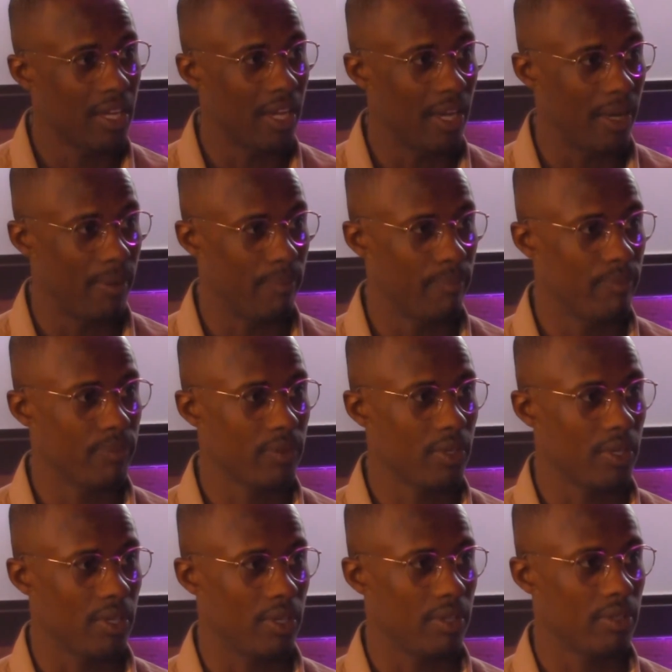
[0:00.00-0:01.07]
um,
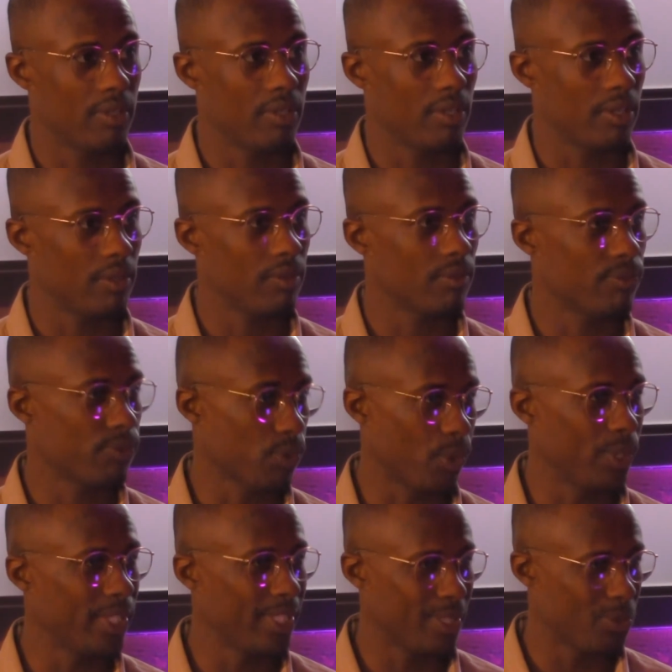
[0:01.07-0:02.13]
uh, a
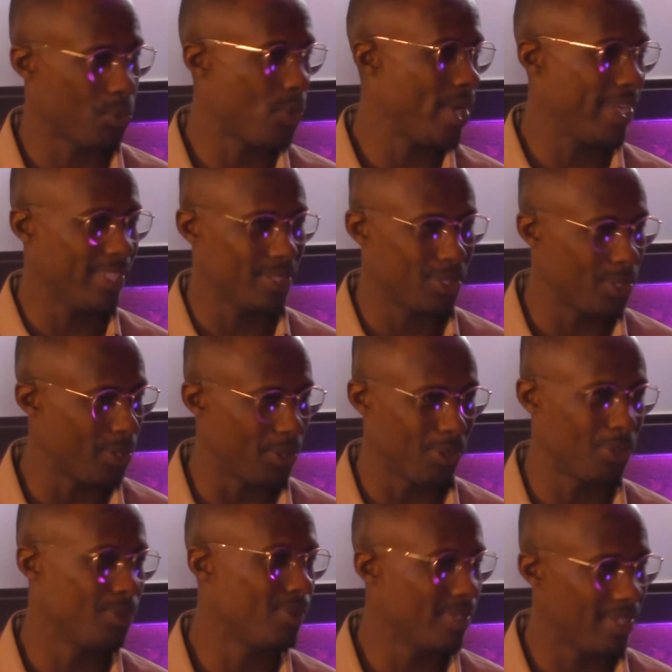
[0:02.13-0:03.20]
Freudian way
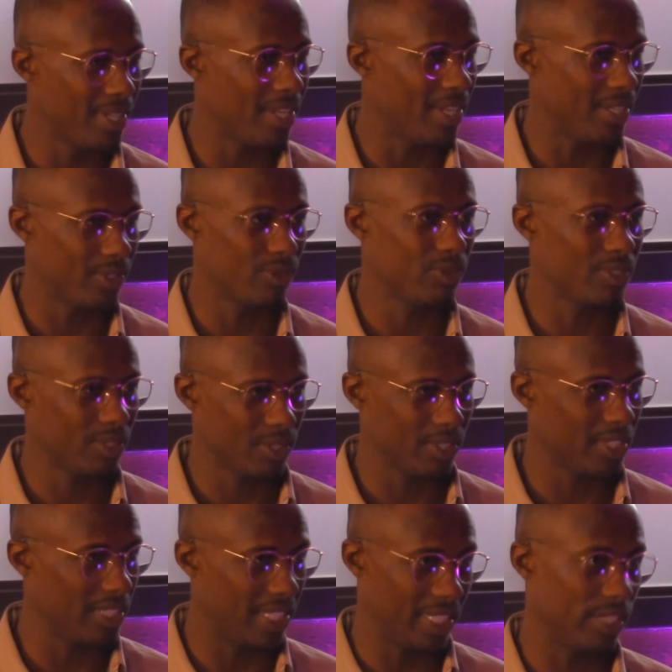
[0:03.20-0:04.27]
to uh,
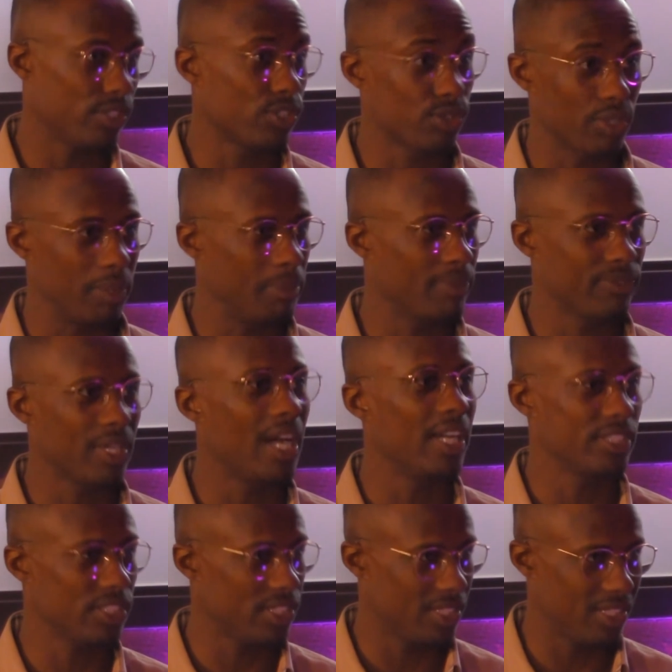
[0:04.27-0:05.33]
get a stream of
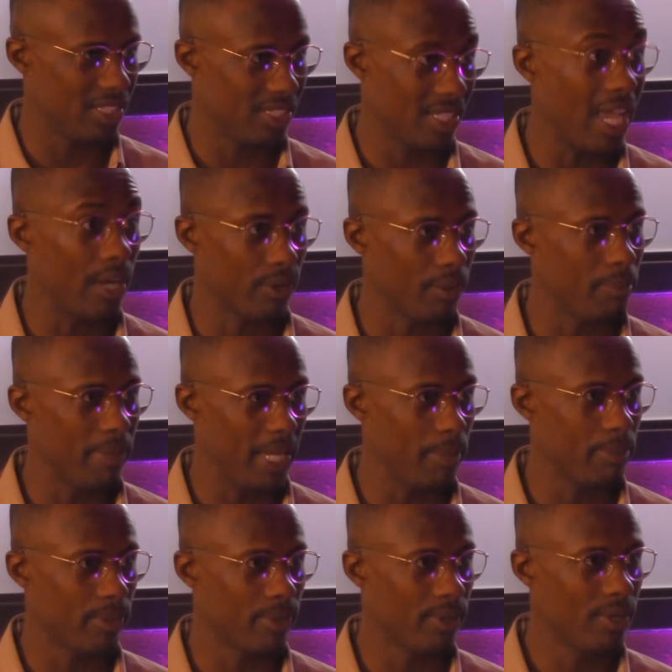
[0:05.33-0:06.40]
consciousness out on
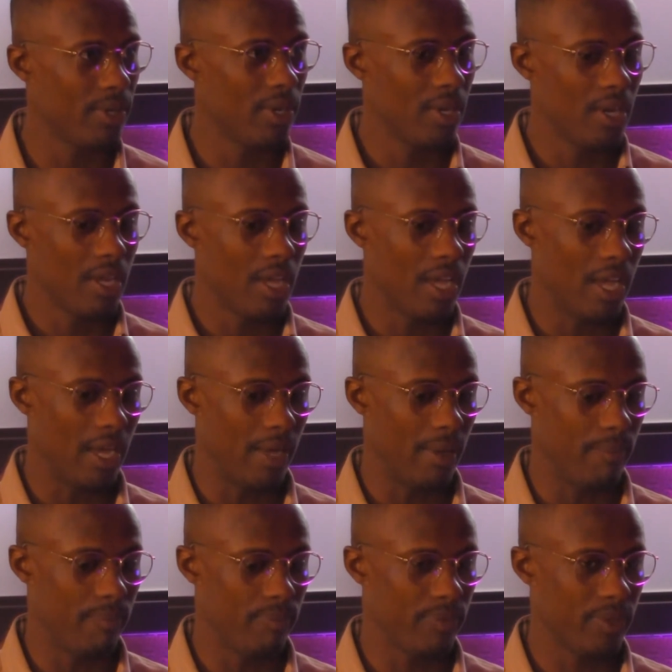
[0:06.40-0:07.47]
paper
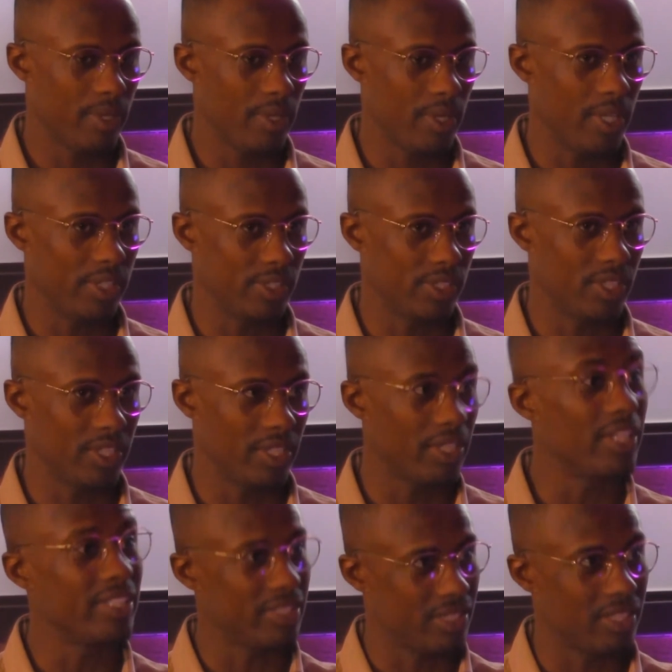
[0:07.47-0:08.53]
um, is the
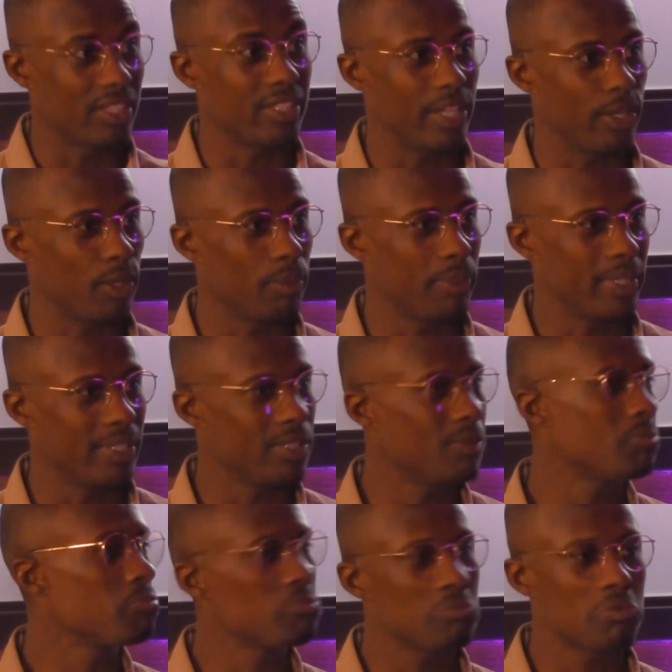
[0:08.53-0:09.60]
is the therapy
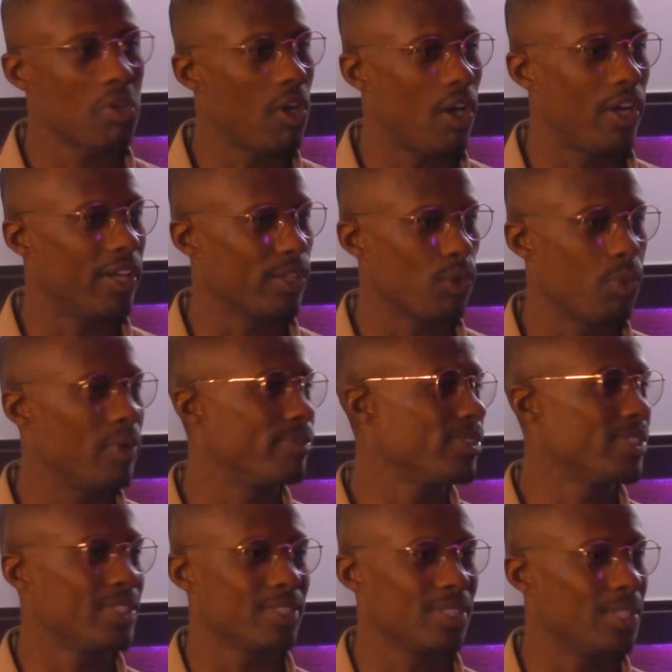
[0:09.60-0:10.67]

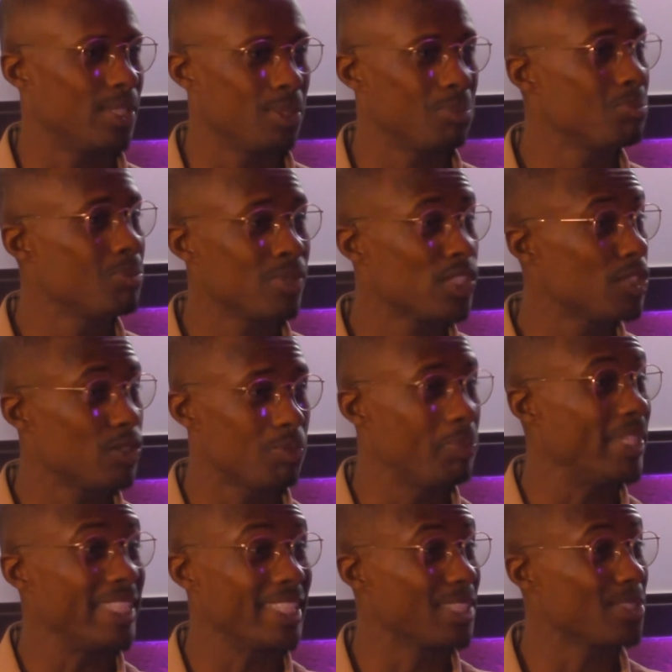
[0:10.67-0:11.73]
equivalent to
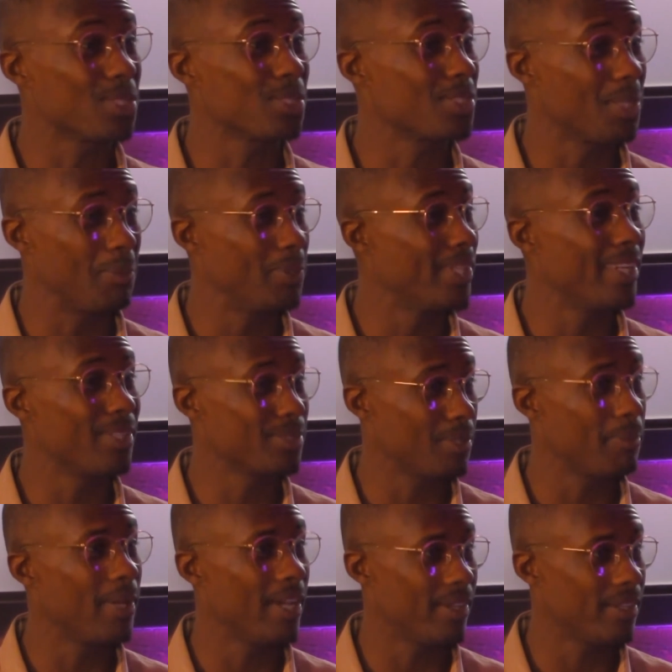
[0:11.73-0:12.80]
speaking to someone else
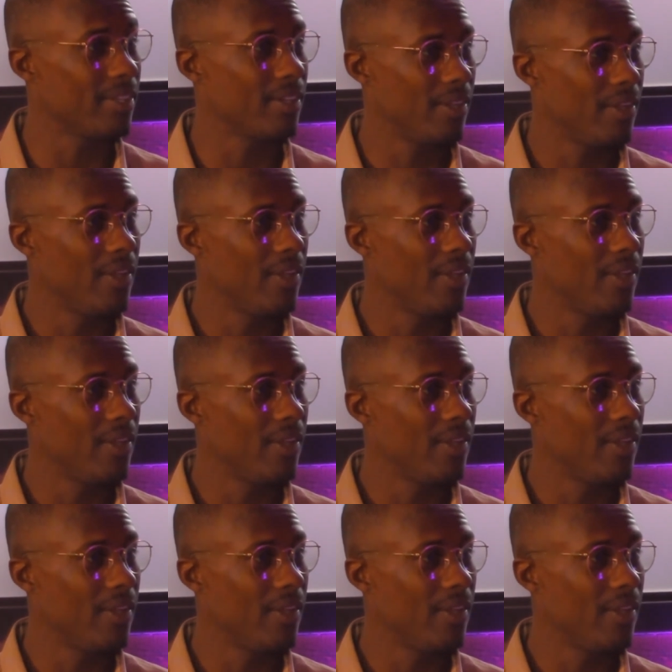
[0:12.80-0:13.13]
about it,